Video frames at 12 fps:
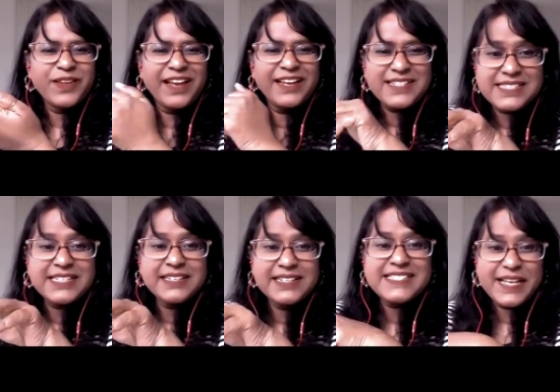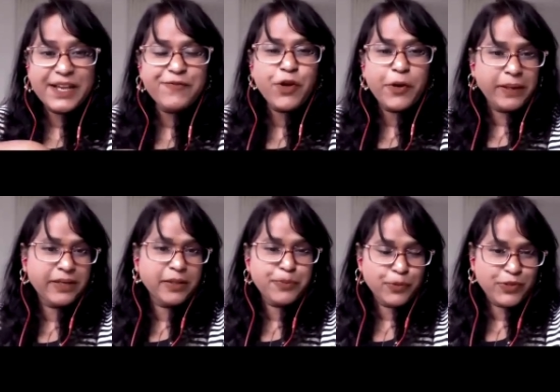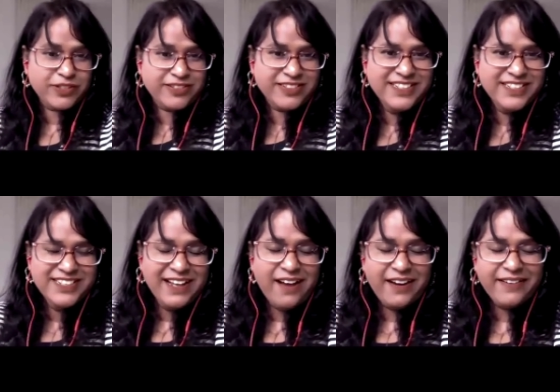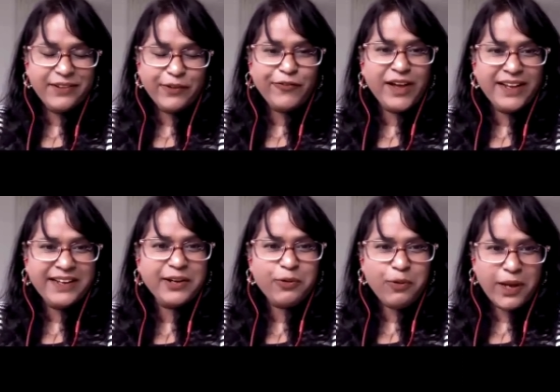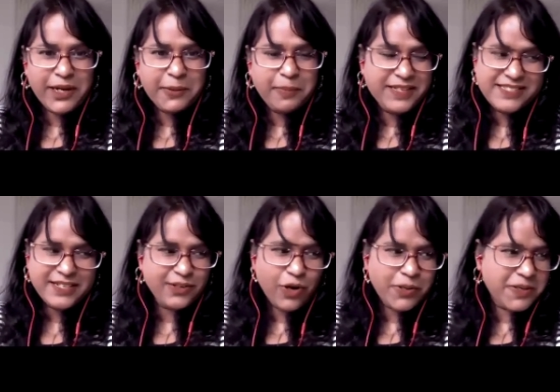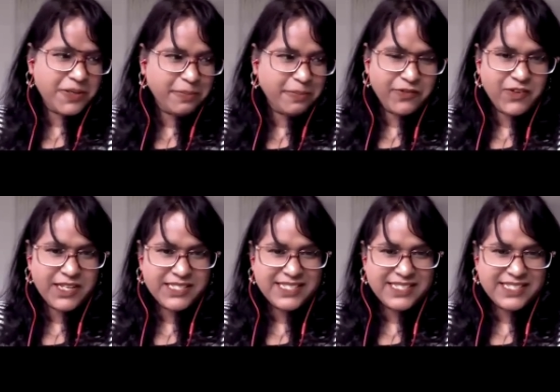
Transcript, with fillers: It still is saved on my computer under the file "A Quiet Place" and not "Mayflies."